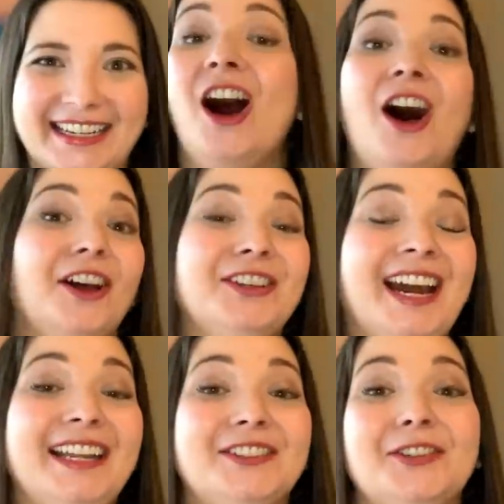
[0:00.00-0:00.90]
All you
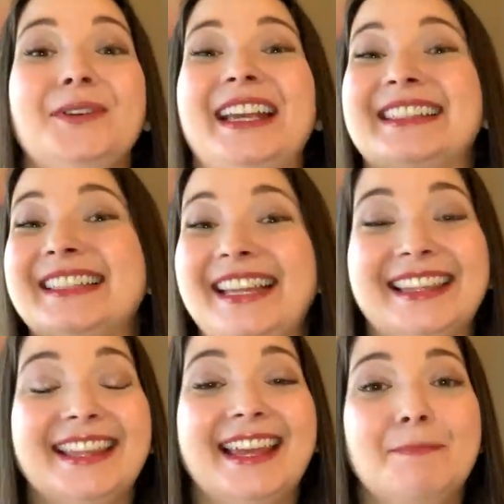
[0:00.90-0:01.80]
gotta do is
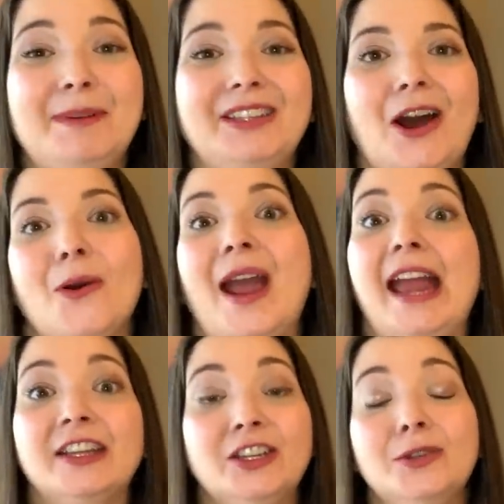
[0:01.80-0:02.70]
click the link below
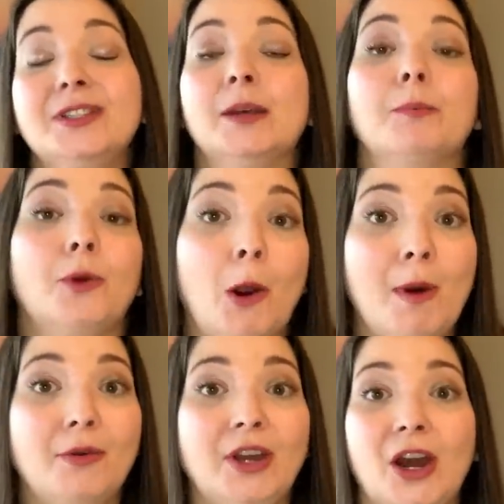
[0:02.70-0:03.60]
and use the
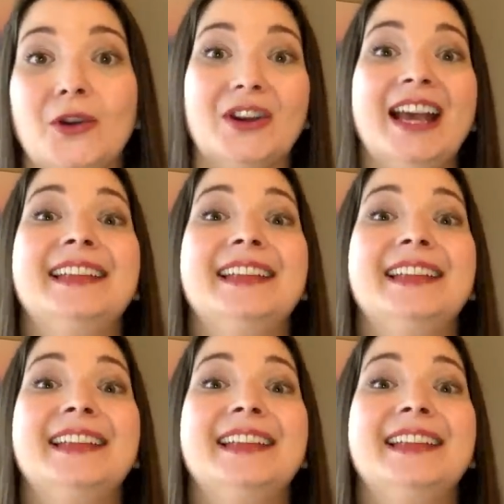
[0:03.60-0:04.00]
promo code